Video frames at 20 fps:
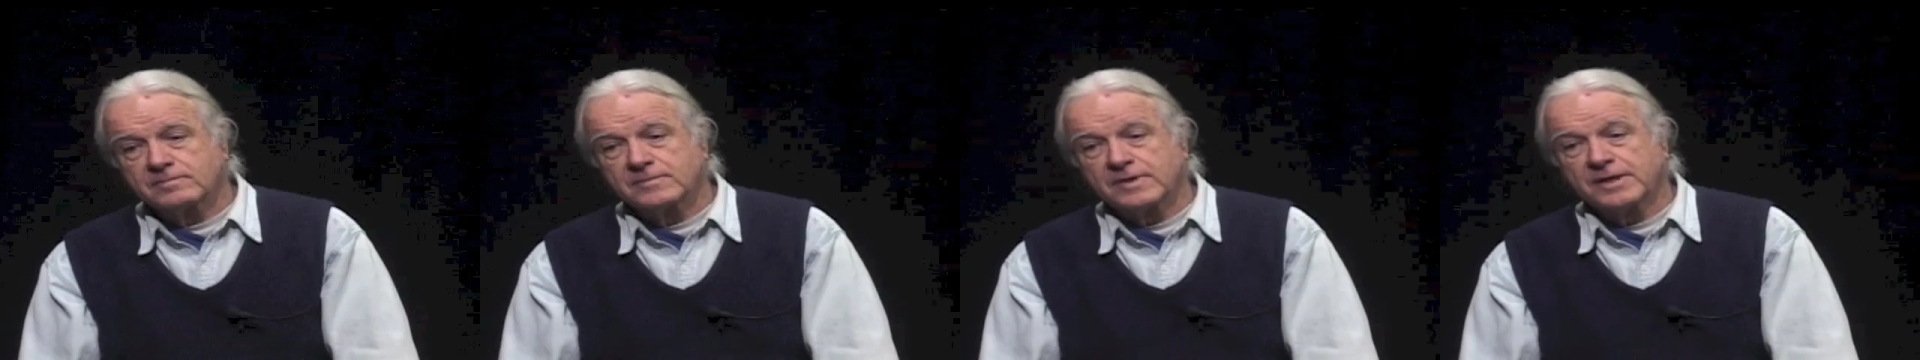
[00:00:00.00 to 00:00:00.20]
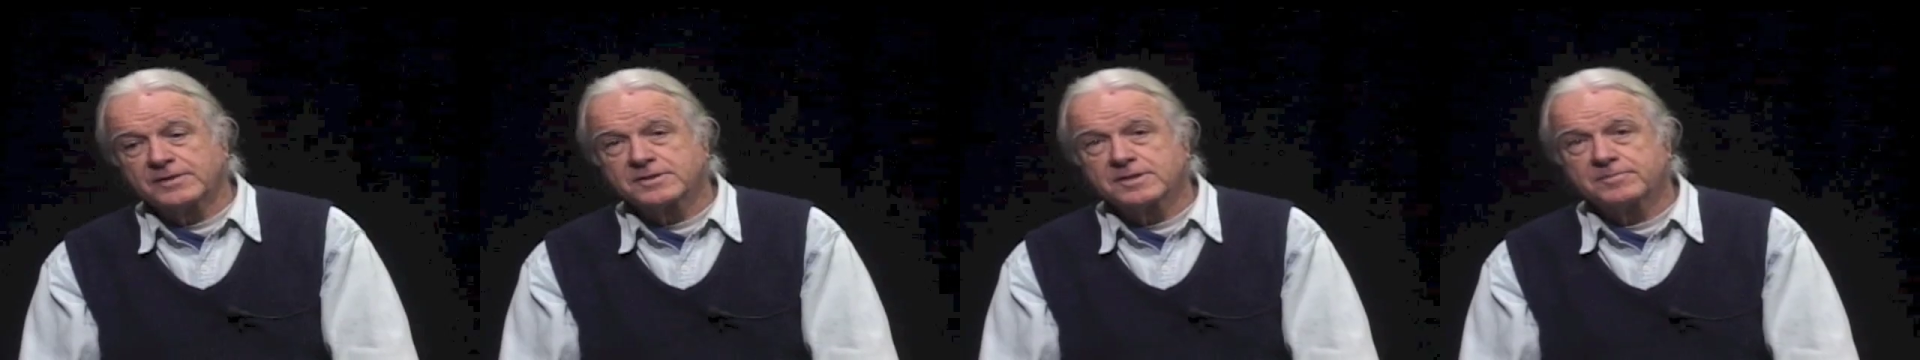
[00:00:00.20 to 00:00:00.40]

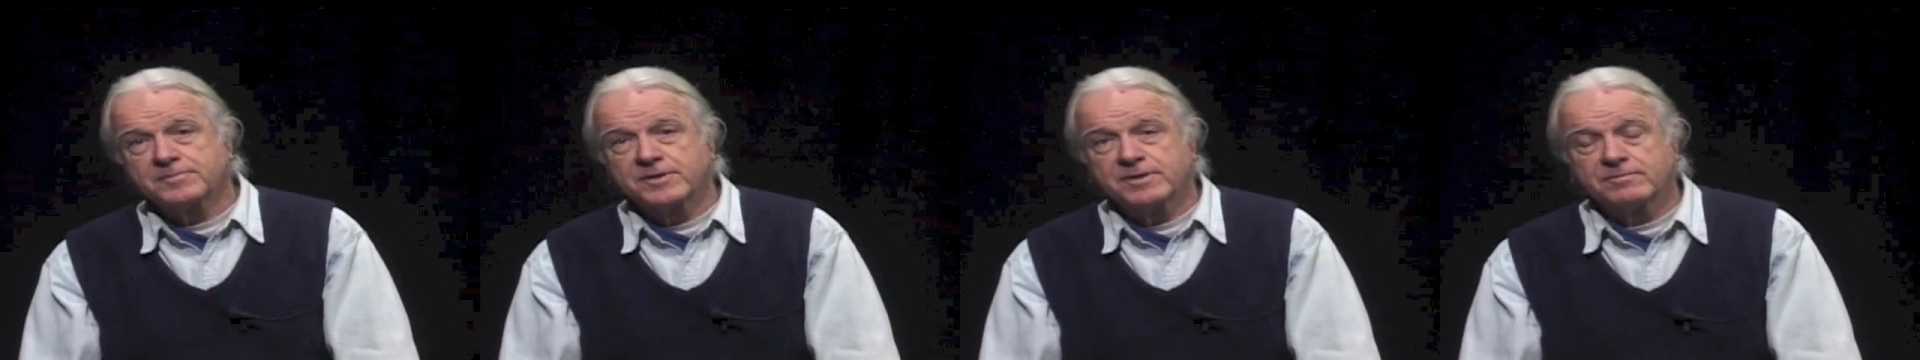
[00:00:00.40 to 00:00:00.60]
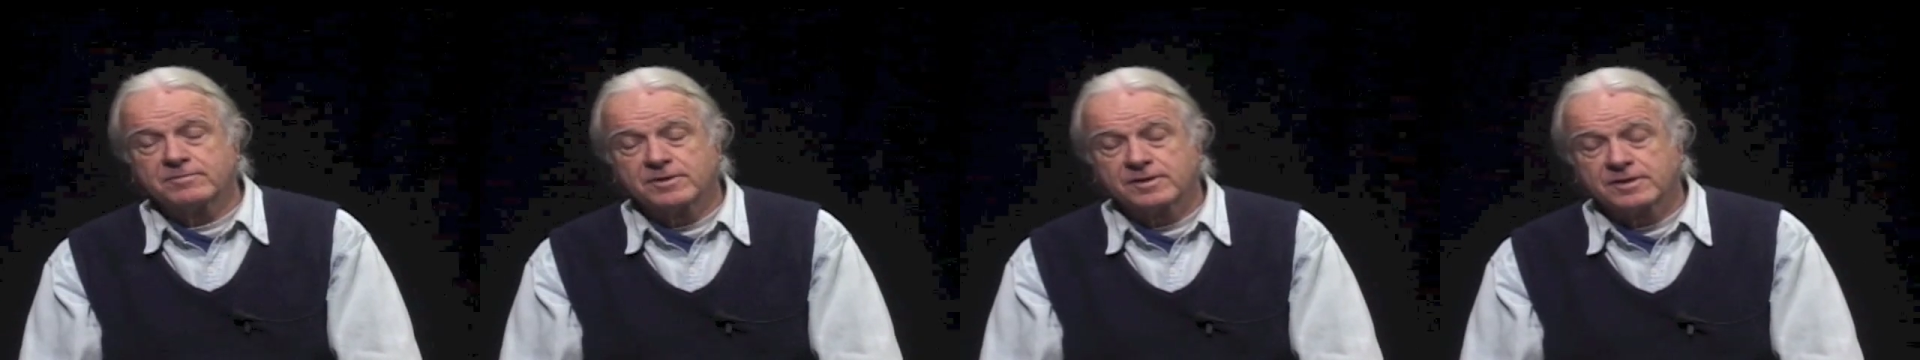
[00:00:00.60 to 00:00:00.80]
Not
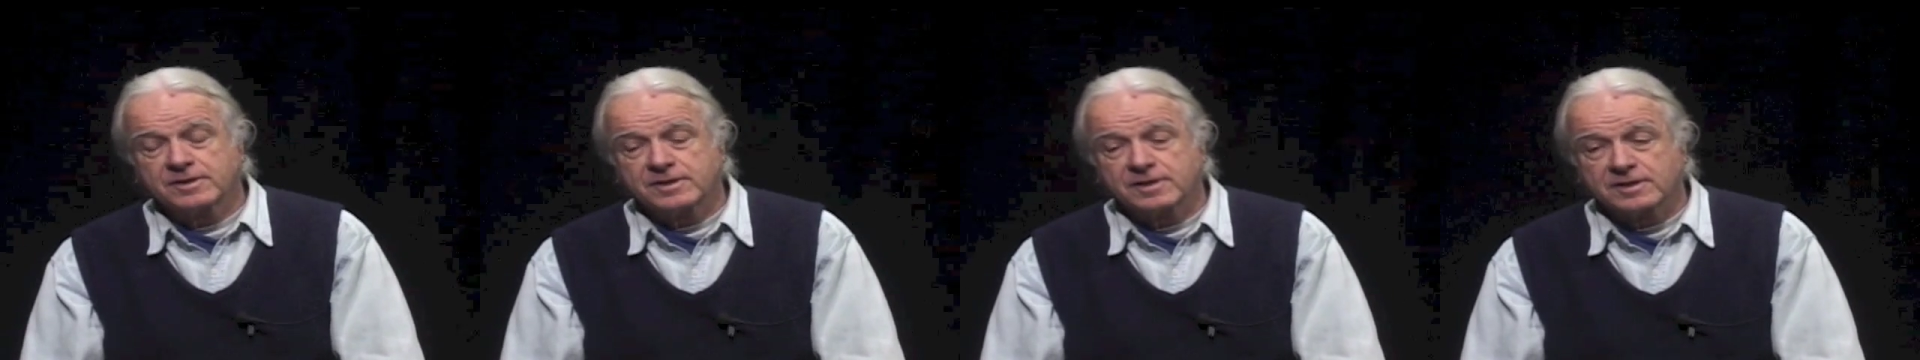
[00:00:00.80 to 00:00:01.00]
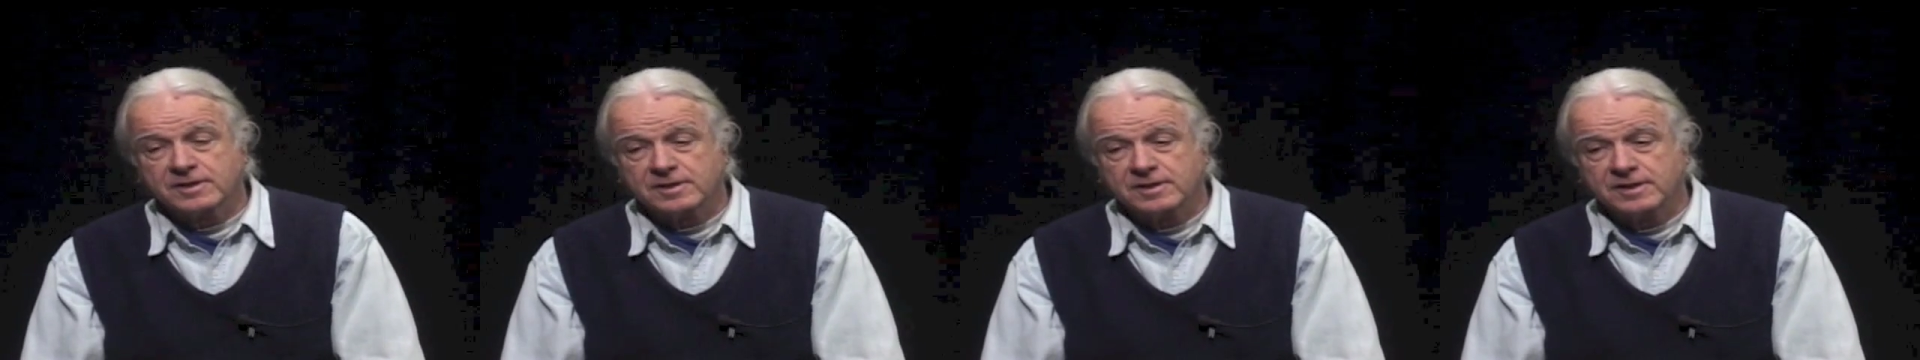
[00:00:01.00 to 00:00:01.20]
something one
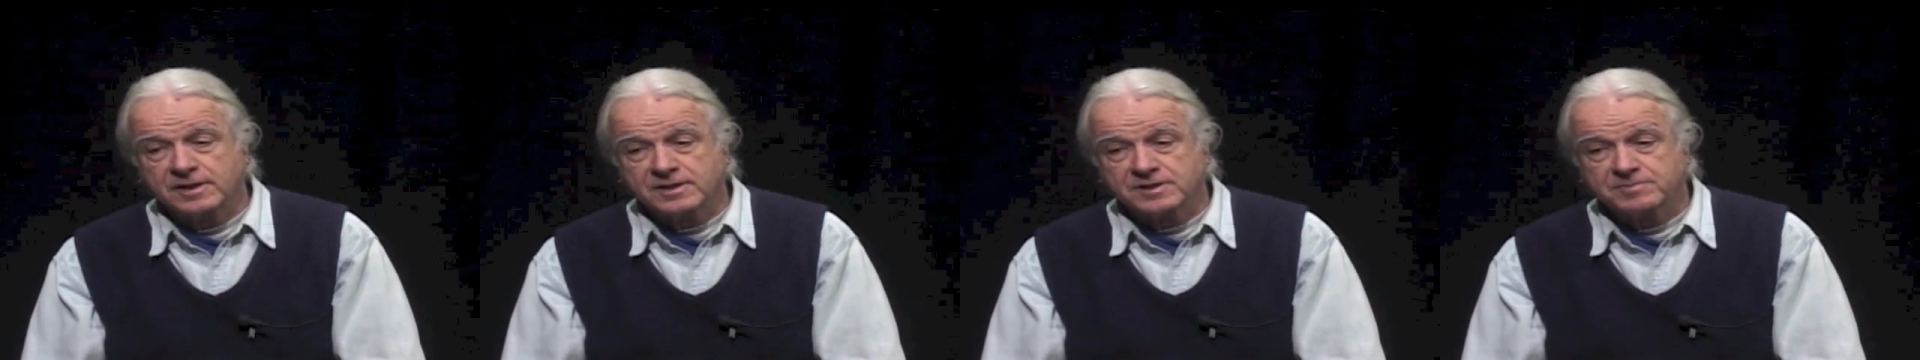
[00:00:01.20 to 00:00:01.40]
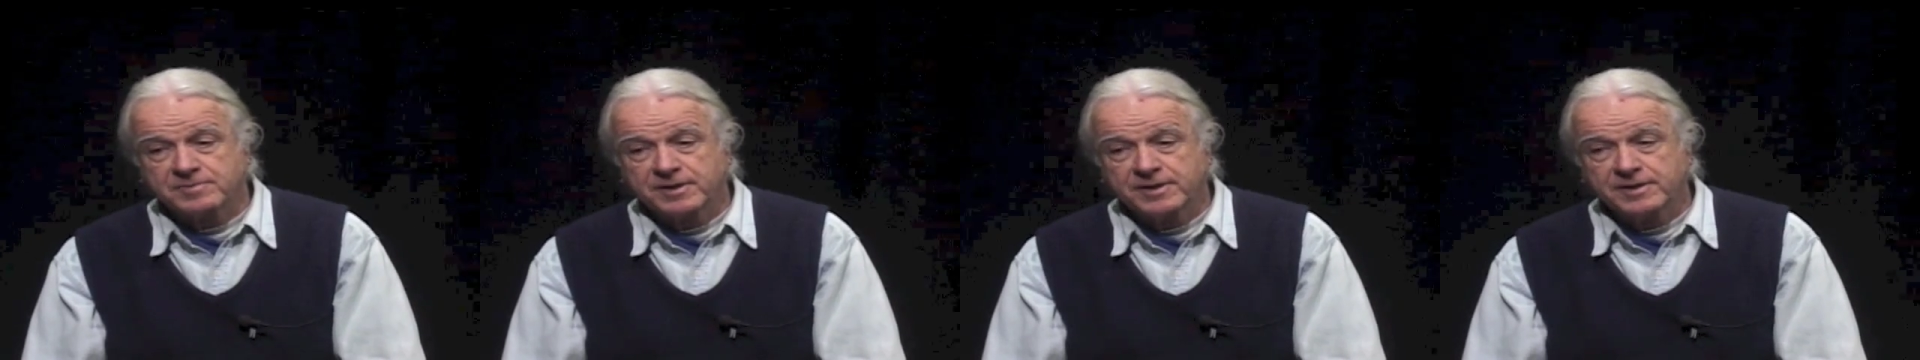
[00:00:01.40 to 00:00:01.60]
can
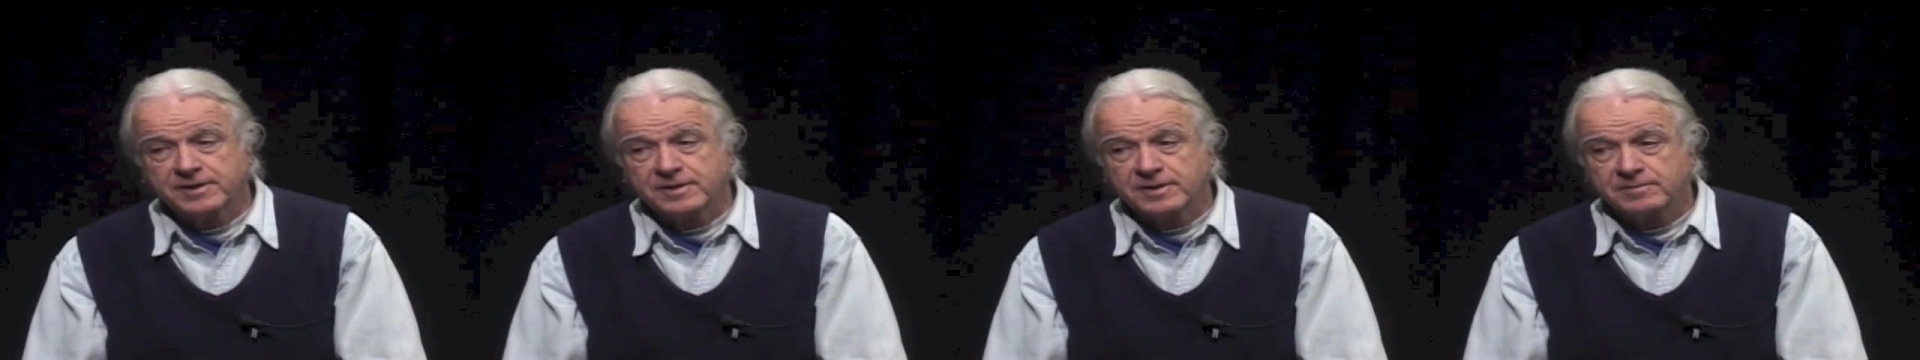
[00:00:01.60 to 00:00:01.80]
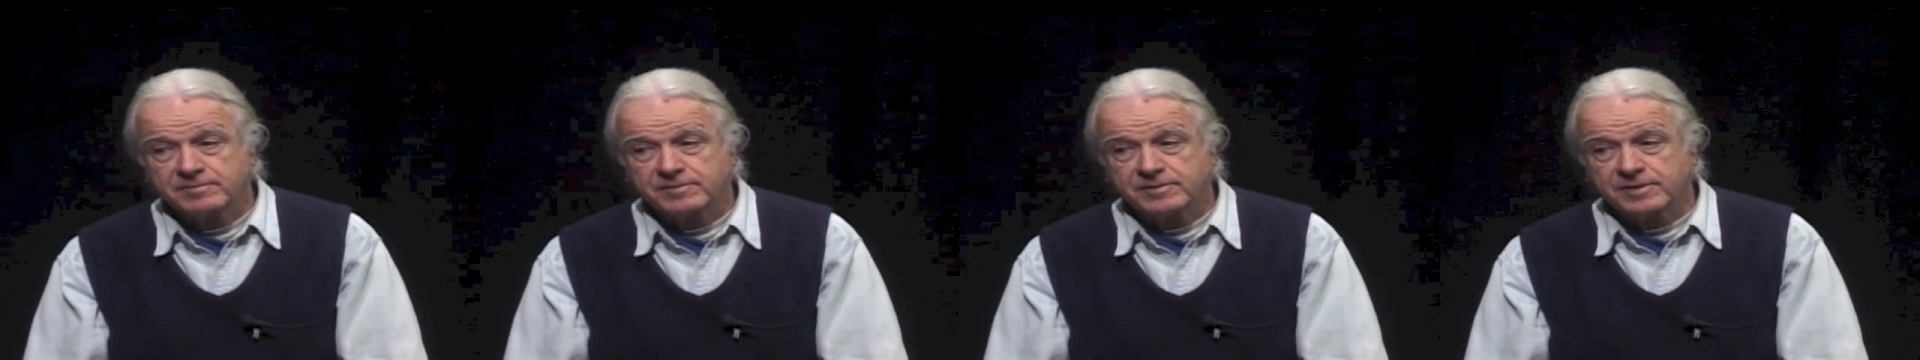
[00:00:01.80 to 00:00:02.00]
explain
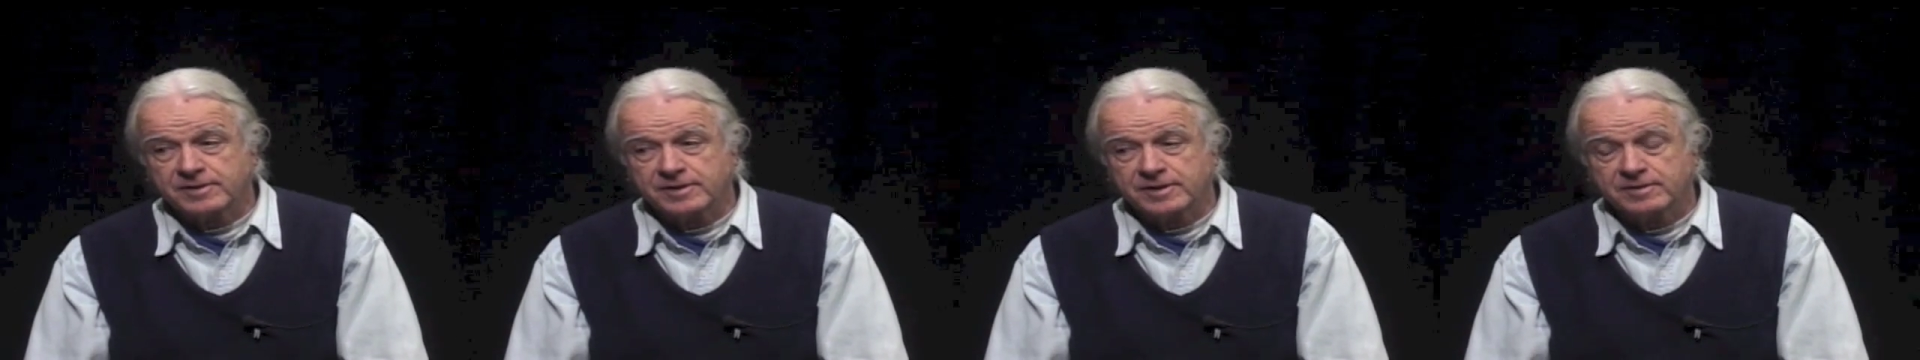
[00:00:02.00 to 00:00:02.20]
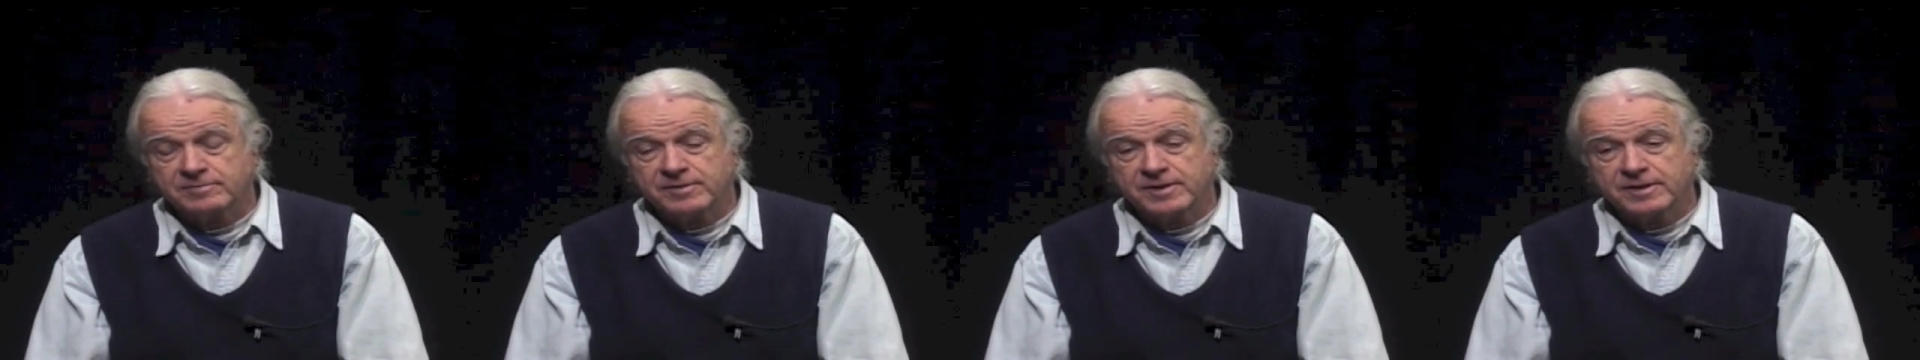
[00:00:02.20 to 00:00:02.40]

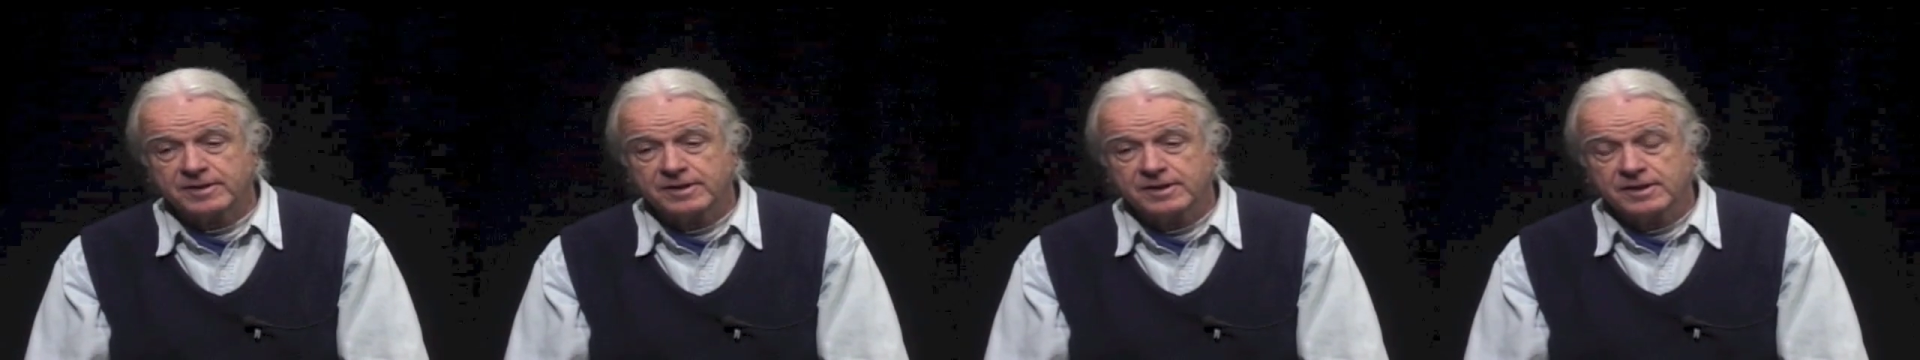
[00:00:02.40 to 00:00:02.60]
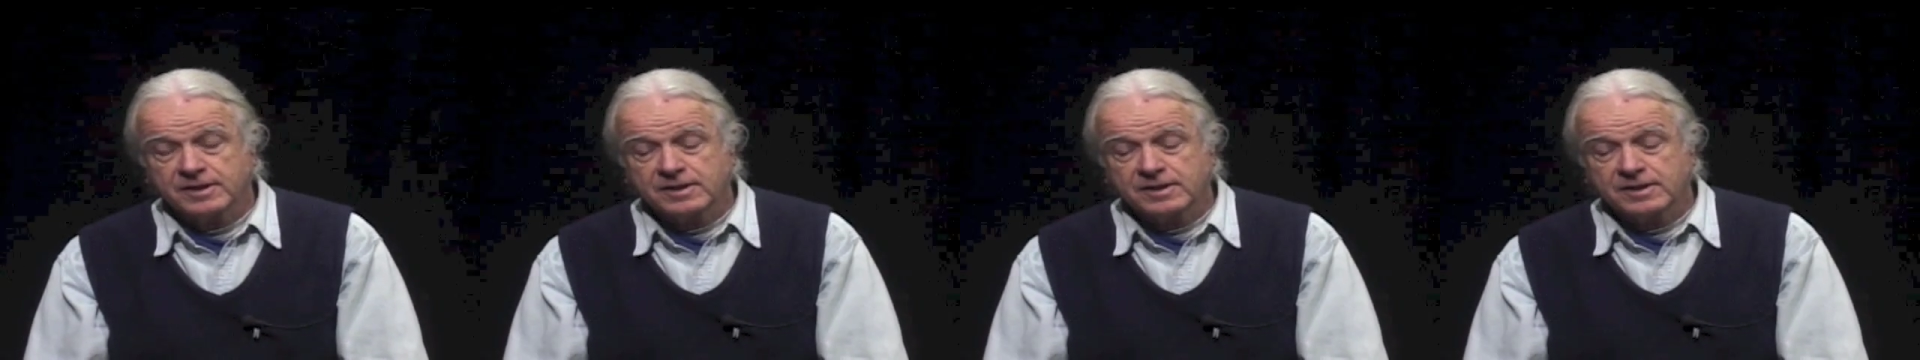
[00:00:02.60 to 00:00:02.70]
completely, but